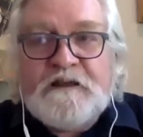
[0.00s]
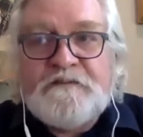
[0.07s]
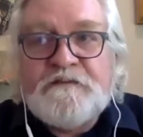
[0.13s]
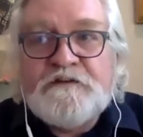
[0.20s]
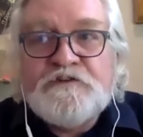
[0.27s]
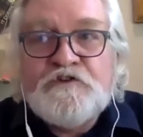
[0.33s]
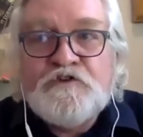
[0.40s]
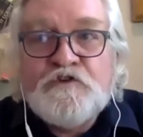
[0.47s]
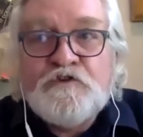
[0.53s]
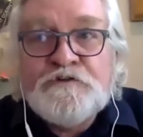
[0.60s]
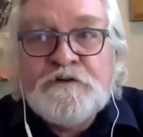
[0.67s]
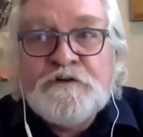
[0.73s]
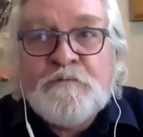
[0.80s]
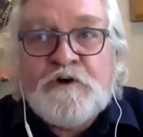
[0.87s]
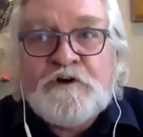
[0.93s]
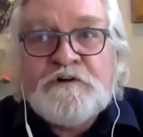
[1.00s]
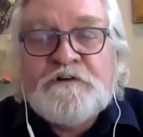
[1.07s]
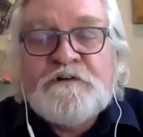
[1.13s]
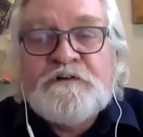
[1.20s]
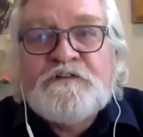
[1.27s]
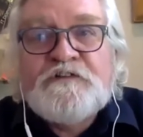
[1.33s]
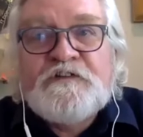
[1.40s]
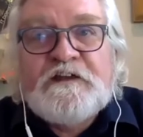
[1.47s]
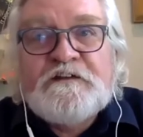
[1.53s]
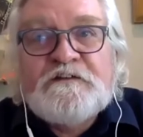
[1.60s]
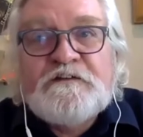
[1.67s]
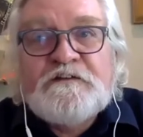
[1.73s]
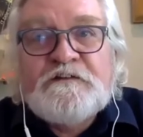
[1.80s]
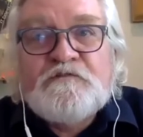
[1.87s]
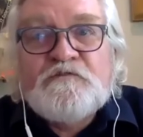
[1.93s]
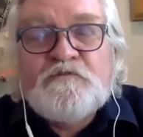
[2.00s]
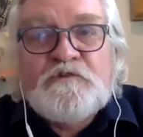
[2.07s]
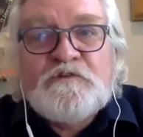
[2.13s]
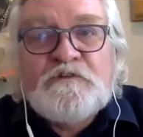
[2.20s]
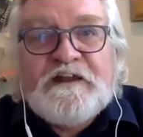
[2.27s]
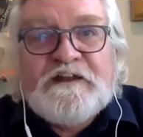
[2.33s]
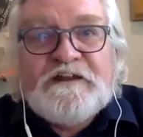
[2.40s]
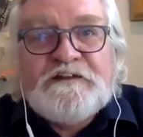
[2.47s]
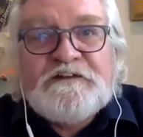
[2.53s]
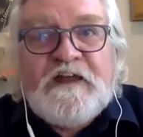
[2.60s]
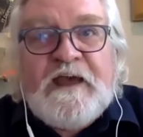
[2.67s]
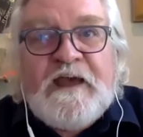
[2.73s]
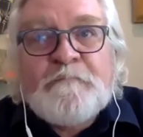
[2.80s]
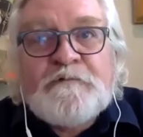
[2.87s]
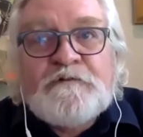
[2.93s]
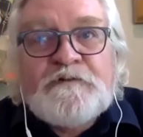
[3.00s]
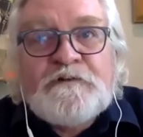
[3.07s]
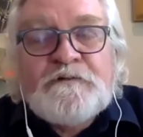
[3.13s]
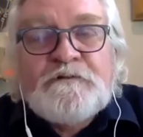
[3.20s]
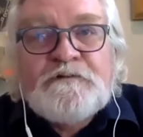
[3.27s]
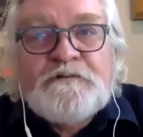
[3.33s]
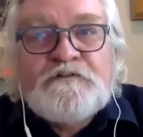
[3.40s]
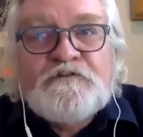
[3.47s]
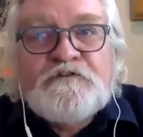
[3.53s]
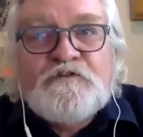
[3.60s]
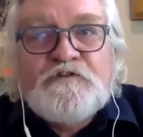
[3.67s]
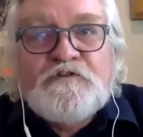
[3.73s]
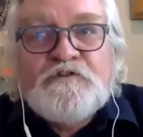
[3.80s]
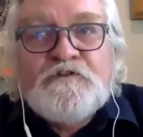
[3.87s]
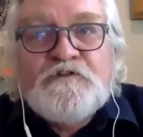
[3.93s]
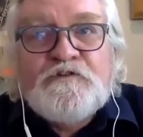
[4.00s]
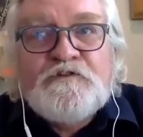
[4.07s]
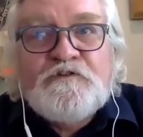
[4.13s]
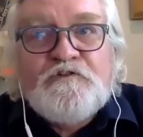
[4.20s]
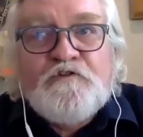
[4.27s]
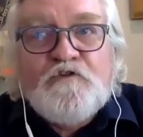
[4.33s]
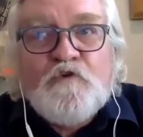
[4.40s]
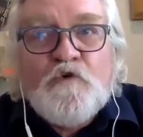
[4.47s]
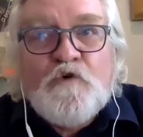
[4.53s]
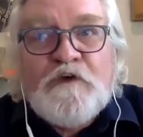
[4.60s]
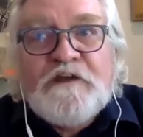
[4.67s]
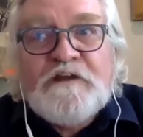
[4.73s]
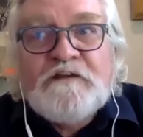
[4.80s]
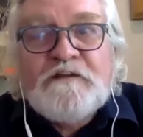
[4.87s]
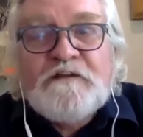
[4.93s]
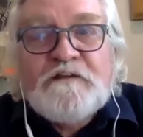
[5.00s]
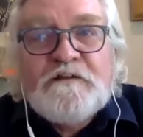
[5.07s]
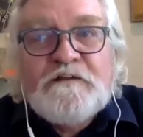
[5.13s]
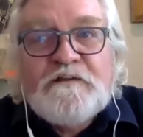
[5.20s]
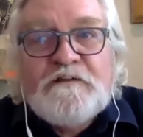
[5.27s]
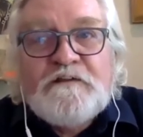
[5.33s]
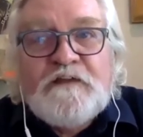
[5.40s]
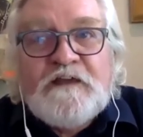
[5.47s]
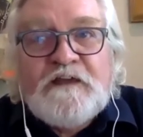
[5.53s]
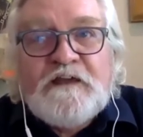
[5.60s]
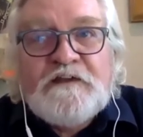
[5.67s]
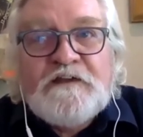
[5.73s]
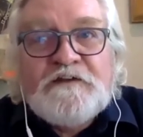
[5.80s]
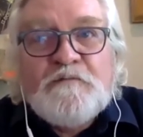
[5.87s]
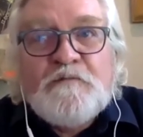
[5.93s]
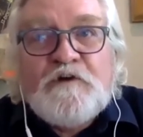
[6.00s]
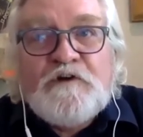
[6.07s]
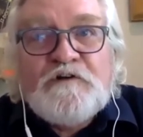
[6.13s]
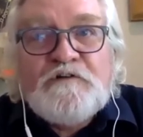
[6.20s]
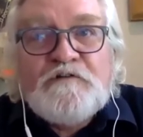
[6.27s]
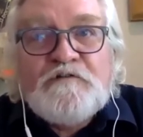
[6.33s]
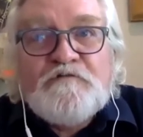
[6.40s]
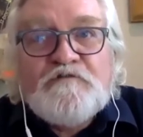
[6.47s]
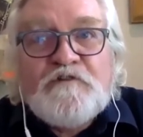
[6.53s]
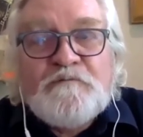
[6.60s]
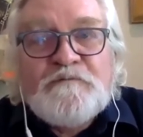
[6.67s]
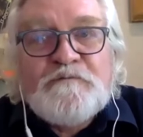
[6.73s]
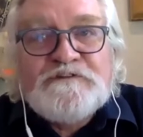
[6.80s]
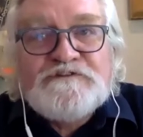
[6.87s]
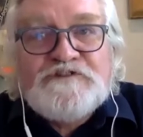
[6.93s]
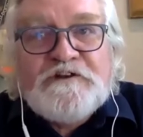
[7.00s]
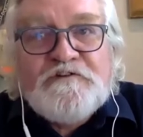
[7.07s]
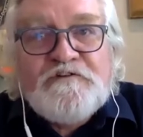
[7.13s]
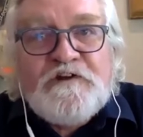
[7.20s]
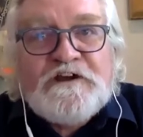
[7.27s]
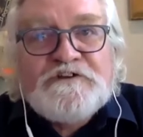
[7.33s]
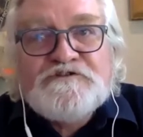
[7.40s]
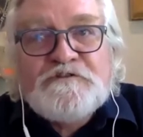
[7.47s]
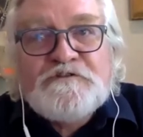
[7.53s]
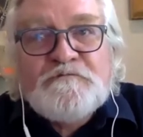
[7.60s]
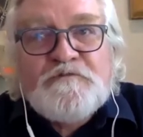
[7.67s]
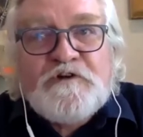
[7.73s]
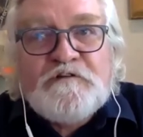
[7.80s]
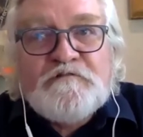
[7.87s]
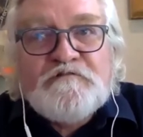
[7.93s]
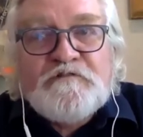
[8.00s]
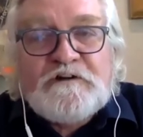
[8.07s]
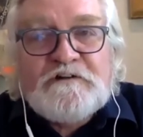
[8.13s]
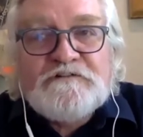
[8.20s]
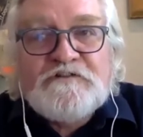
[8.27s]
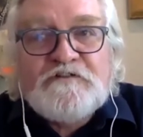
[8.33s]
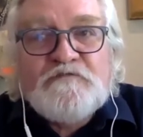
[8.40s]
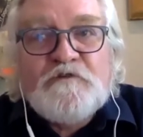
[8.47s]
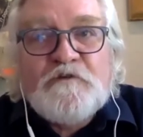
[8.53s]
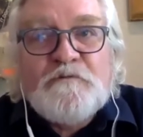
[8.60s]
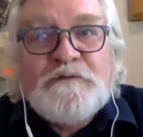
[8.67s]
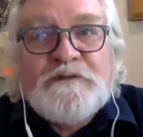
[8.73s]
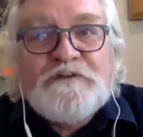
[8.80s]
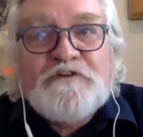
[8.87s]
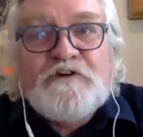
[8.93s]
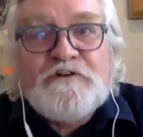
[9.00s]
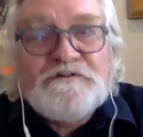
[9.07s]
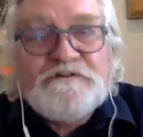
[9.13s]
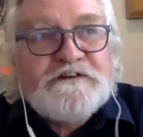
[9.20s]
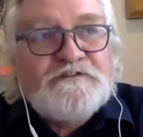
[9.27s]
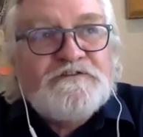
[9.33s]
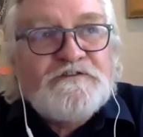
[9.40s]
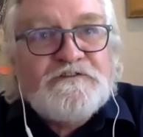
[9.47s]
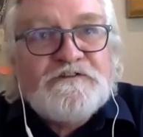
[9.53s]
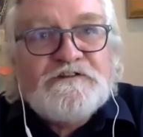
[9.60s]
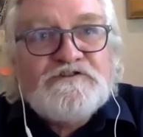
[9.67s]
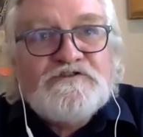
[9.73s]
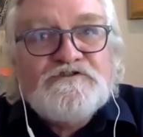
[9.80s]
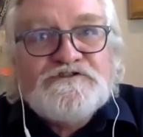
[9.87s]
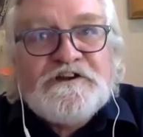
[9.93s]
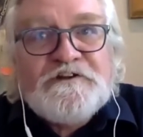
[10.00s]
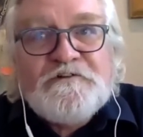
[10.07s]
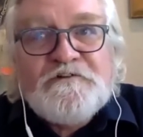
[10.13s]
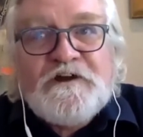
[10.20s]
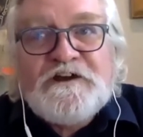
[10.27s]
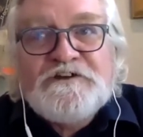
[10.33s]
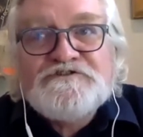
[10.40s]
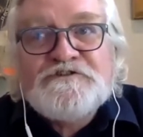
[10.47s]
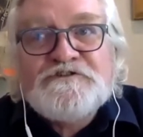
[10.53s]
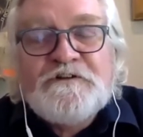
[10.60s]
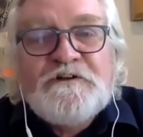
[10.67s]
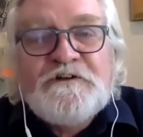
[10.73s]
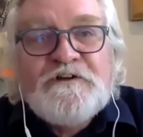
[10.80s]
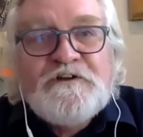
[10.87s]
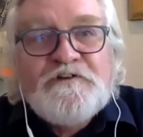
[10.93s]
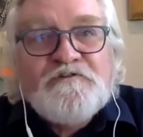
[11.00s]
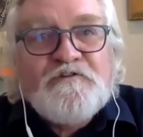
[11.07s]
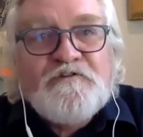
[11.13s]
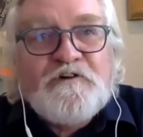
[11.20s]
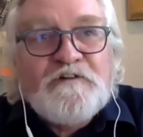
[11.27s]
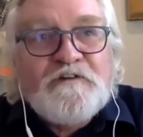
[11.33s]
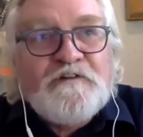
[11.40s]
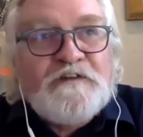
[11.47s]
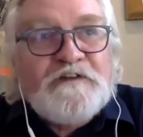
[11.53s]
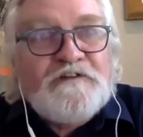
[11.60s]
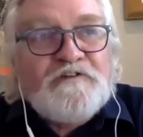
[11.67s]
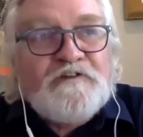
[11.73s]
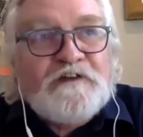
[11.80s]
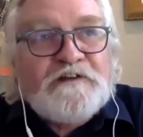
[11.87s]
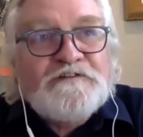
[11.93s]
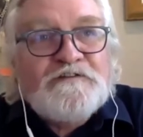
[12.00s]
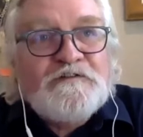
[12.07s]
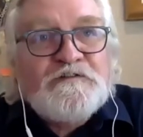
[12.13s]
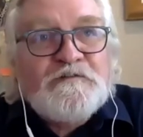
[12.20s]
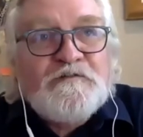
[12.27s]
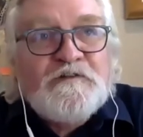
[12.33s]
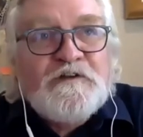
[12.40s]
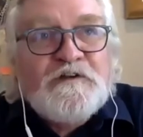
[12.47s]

and the new demand sectors will then adapt to drawing their demand from the generation profile. So we'll be dancing to the new generation rather than trying to